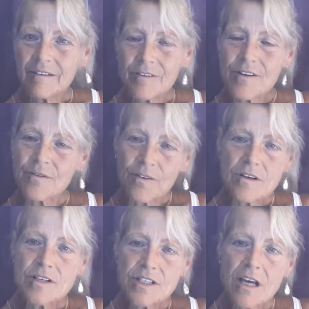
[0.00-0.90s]
for the
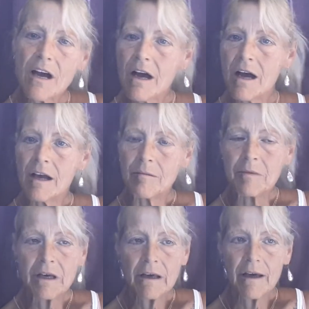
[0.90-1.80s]
first
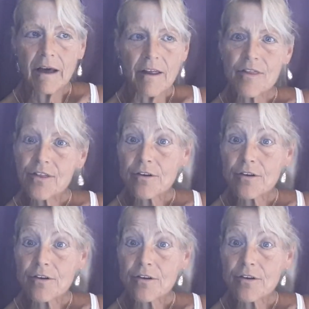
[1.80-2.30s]
time in